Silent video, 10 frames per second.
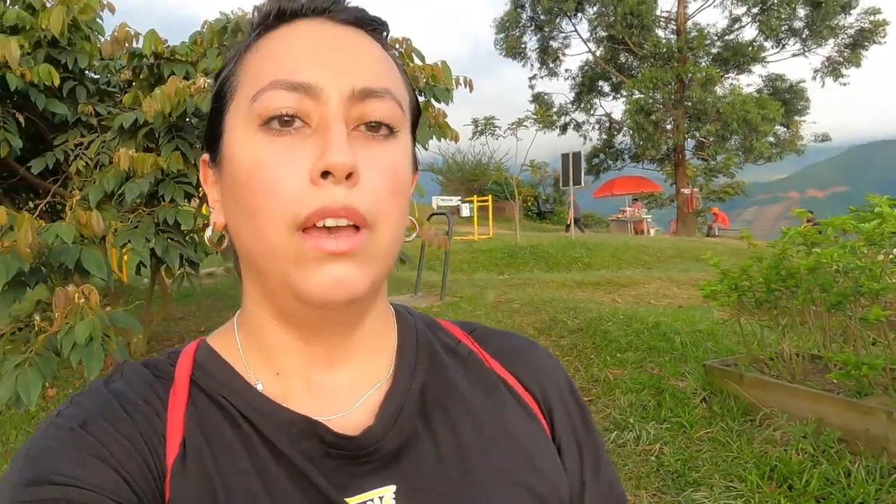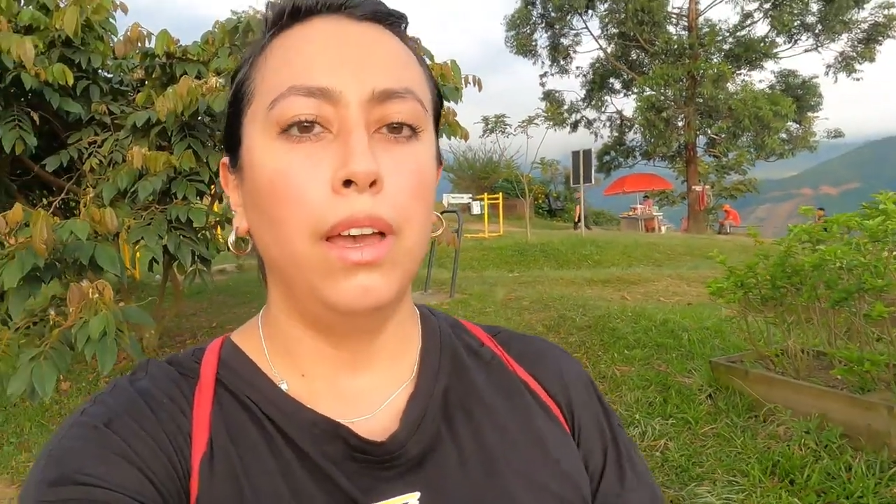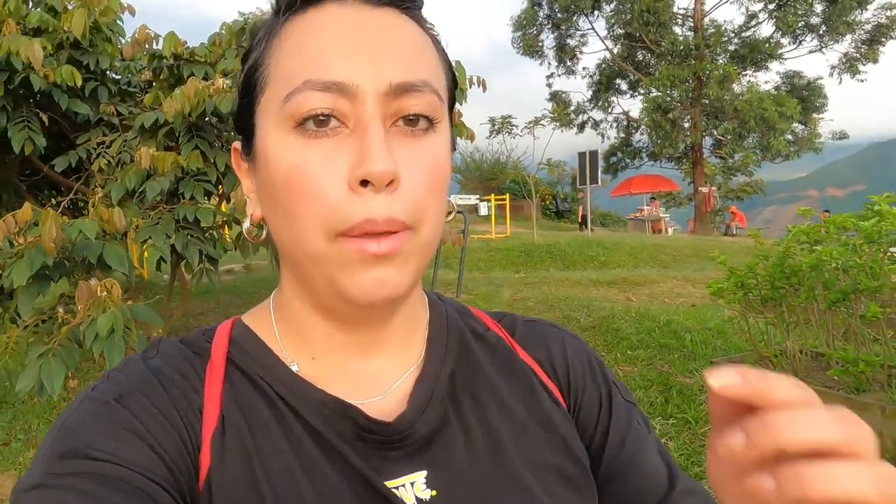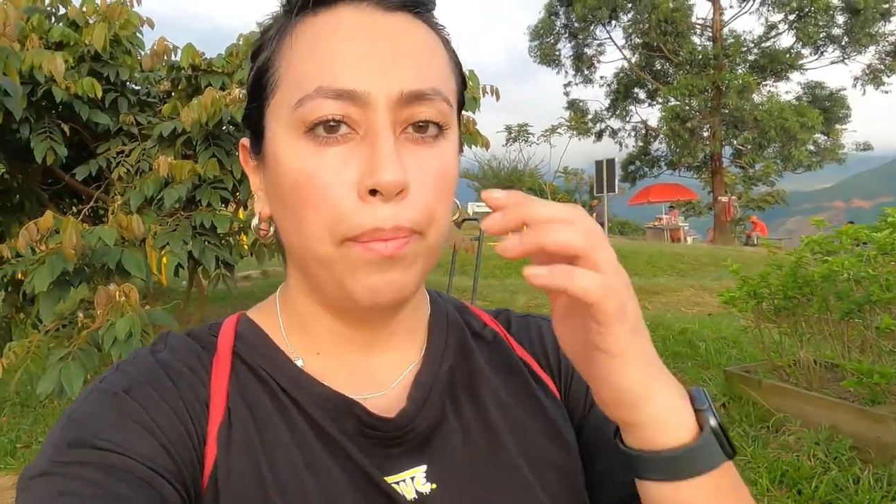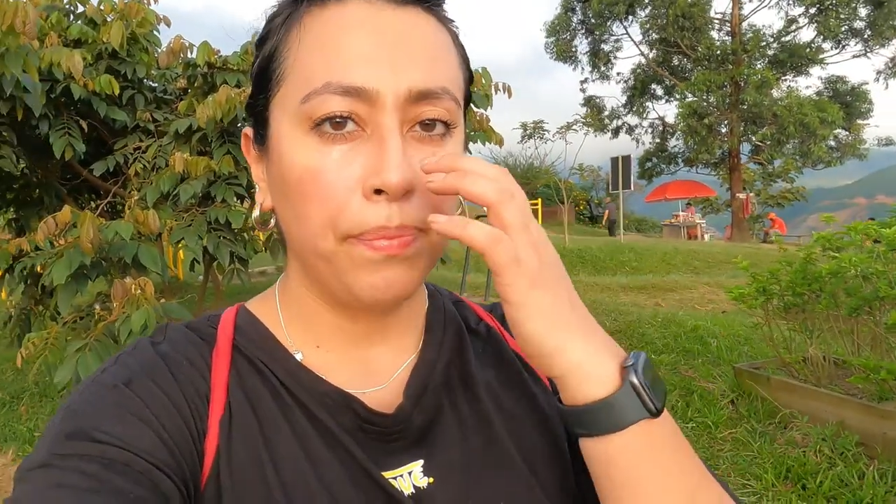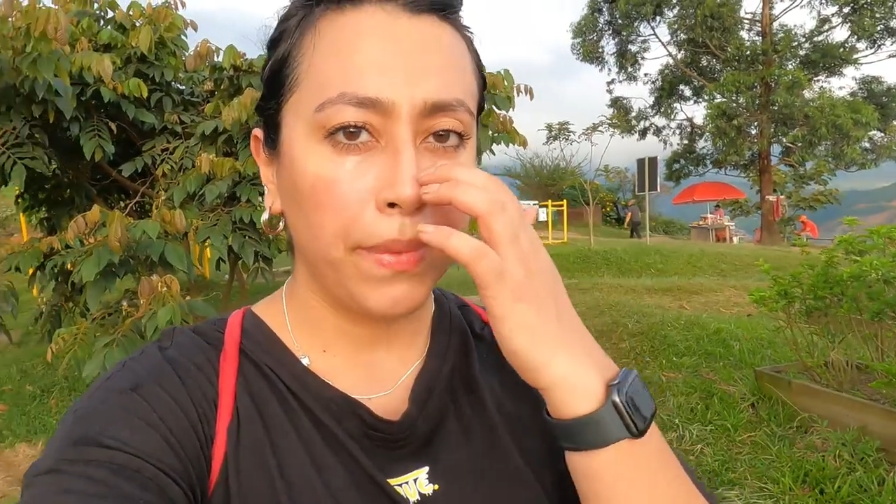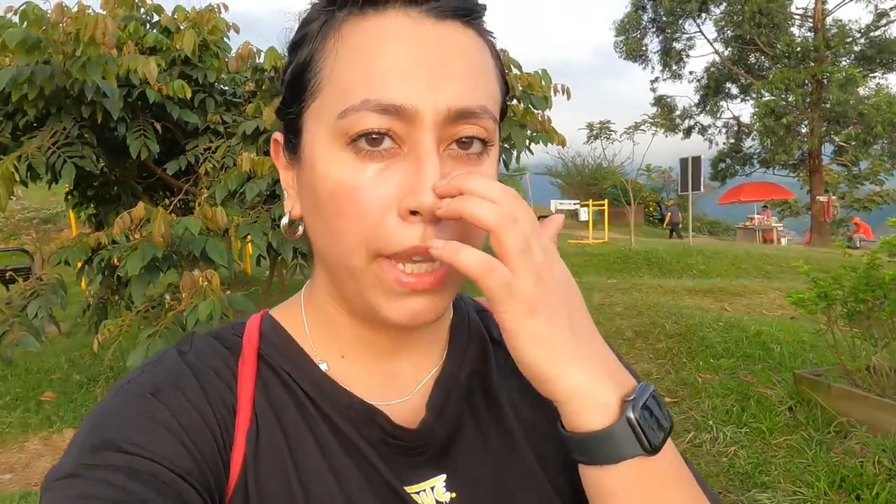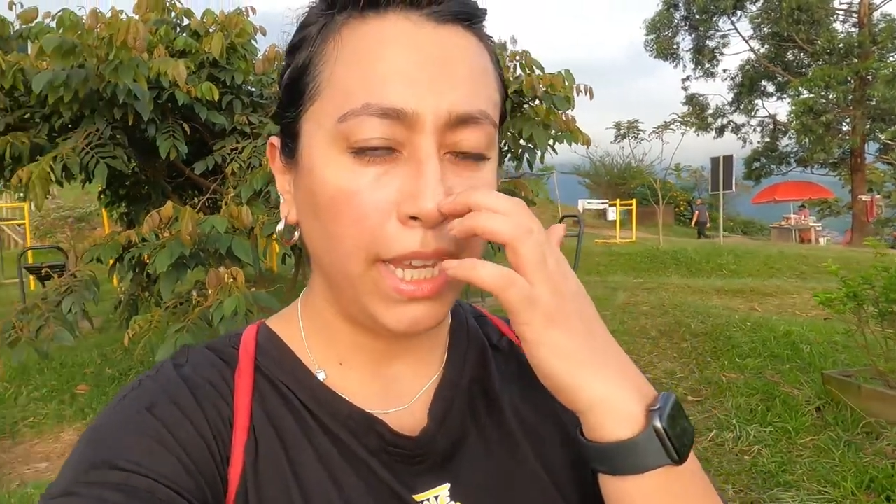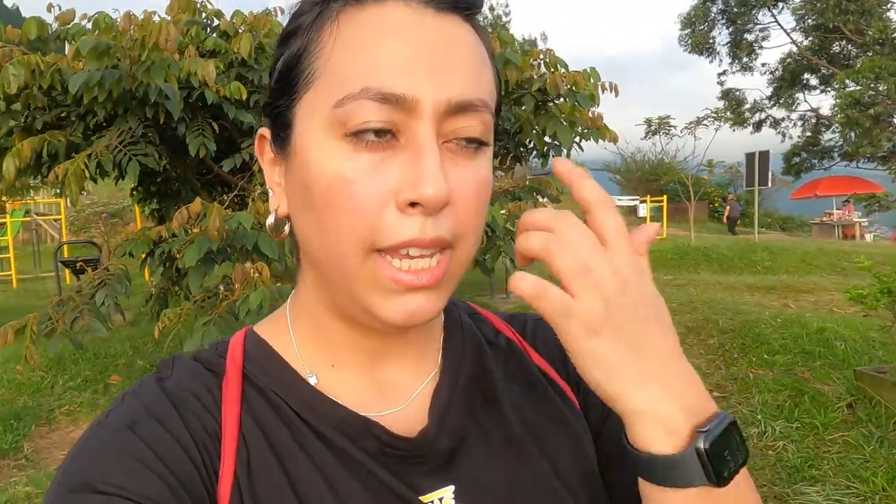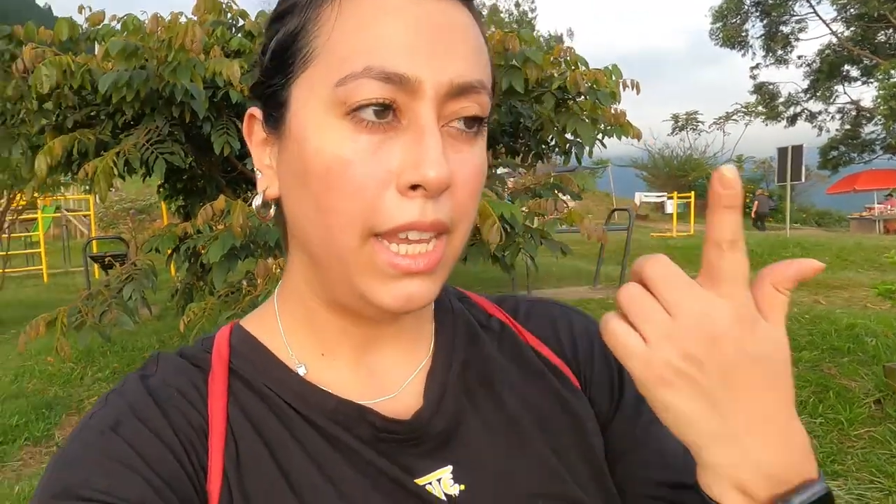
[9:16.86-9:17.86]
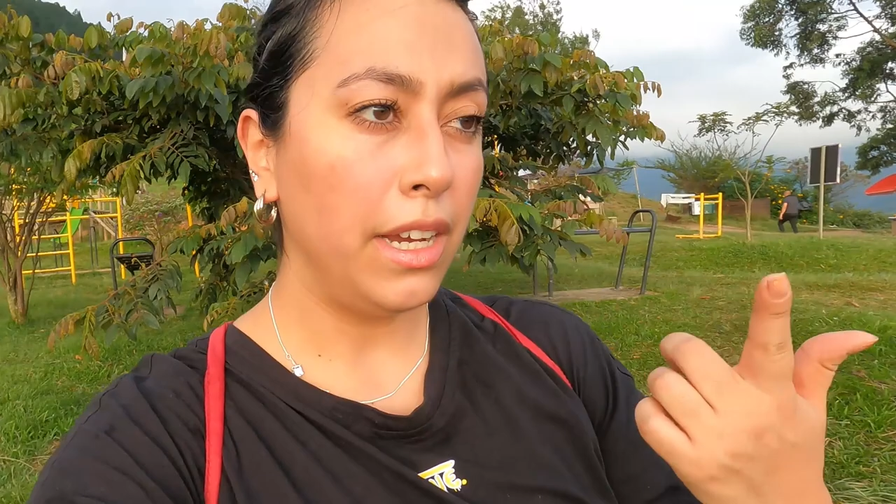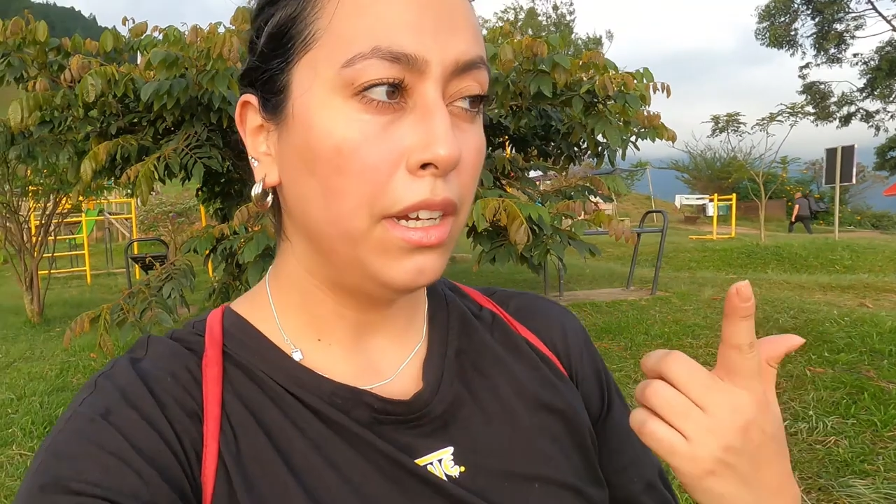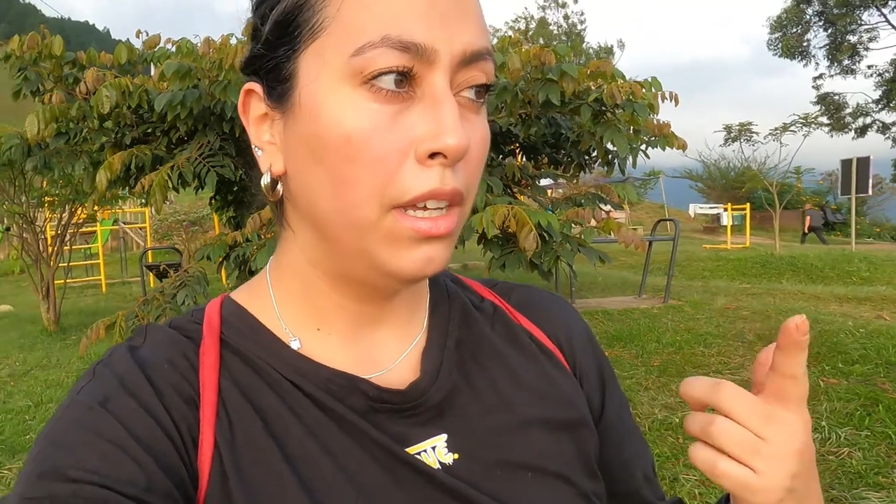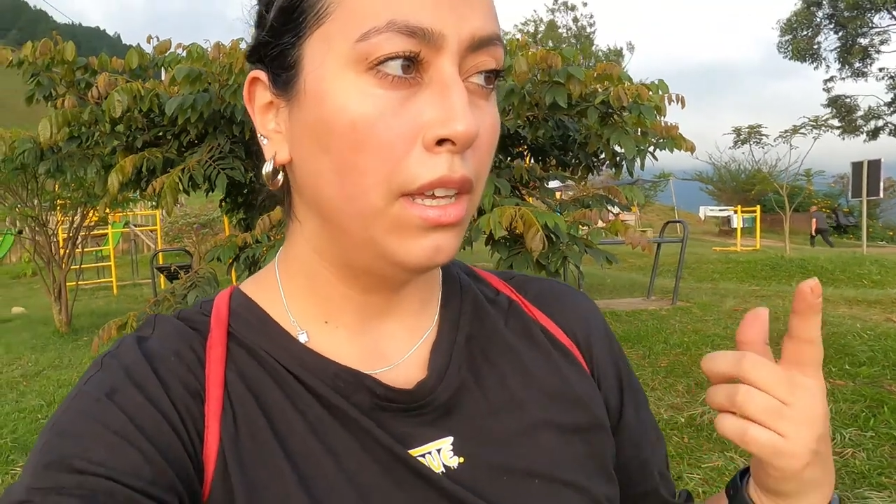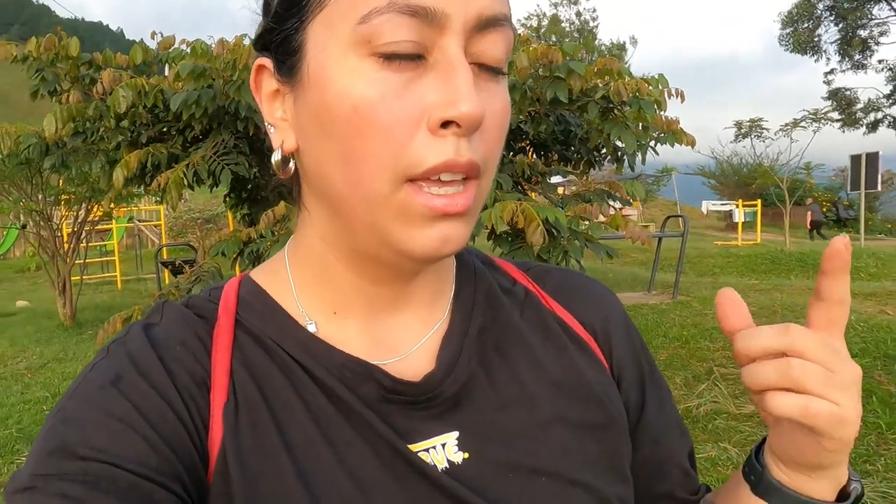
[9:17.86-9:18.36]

um, in here